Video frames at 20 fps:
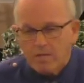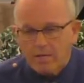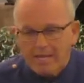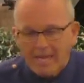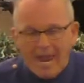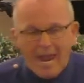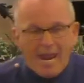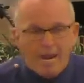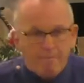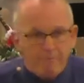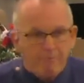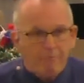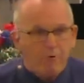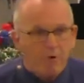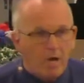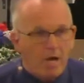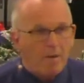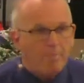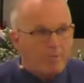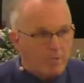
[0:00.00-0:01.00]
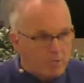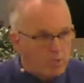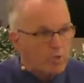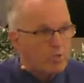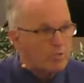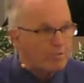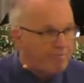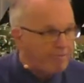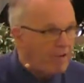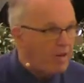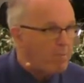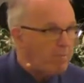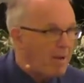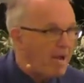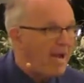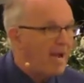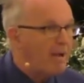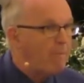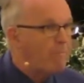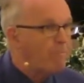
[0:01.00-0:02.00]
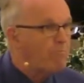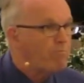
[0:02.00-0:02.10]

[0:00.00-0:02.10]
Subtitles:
came from the church of Philippi.